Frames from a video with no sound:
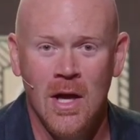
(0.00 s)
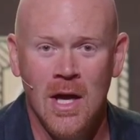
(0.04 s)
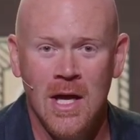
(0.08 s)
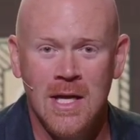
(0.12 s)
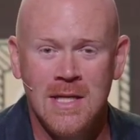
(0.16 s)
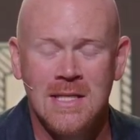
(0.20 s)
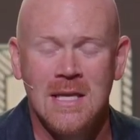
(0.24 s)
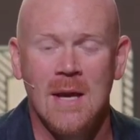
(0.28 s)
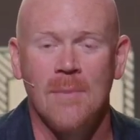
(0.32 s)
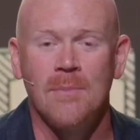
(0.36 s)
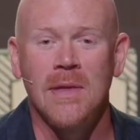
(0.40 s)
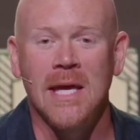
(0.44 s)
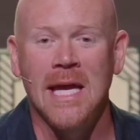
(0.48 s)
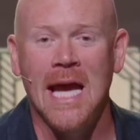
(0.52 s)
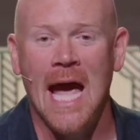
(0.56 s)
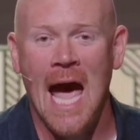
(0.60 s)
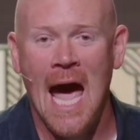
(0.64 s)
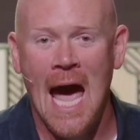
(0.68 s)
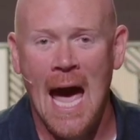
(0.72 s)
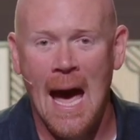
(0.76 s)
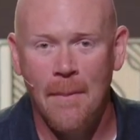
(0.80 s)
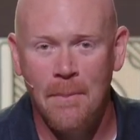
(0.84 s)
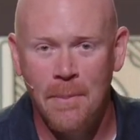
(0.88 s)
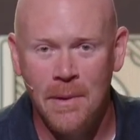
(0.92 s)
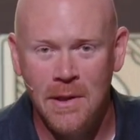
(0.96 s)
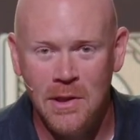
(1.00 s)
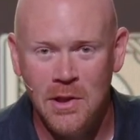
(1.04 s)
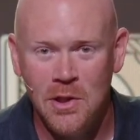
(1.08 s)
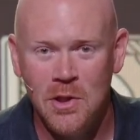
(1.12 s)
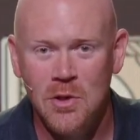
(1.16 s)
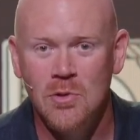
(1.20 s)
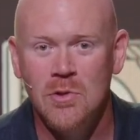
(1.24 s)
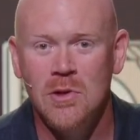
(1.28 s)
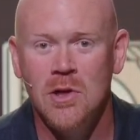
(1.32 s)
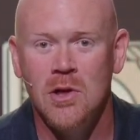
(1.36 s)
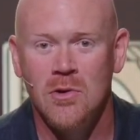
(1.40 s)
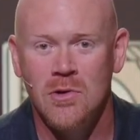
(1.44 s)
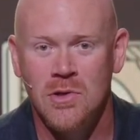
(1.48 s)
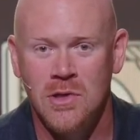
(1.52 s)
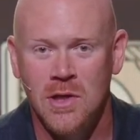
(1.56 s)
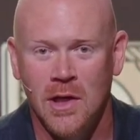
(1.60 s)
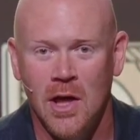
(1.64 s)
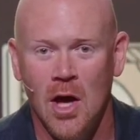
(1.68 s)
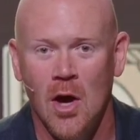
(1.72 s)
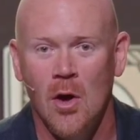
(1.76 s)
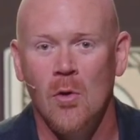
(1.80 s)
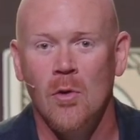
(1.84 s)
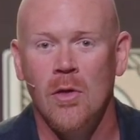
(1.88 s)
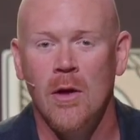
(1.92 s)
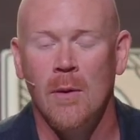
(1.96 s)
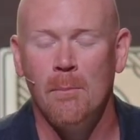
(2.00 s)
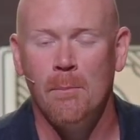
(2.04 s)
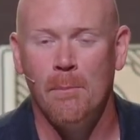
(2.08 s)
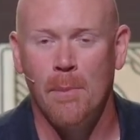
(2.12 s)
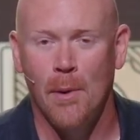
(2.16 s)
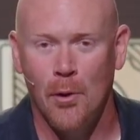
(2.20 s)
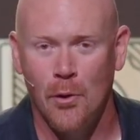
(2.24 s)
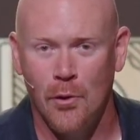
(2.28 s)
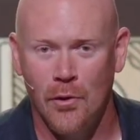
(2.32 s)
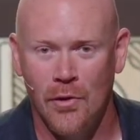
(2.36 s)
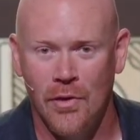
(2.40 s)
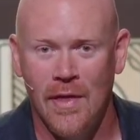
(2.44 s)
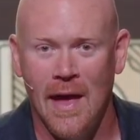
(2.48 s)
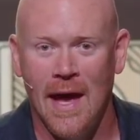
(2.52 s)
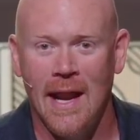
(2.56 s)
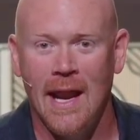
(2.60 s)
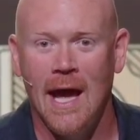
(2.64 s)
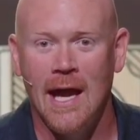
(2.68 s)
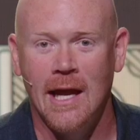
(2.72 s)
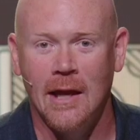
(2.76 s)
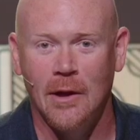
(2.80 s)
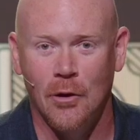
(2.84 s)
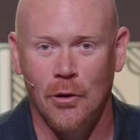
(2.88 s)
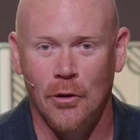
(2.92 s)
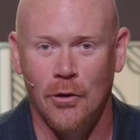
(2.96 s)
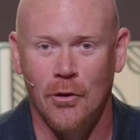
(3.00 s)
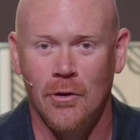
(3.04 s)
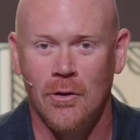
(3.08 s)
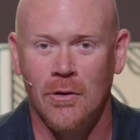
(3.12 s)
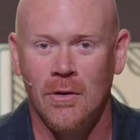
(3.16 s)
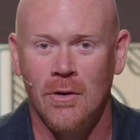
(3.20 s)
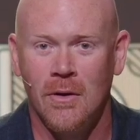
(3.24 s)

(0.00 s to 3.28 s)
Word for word: Something happened to you years ago that birthed that anger.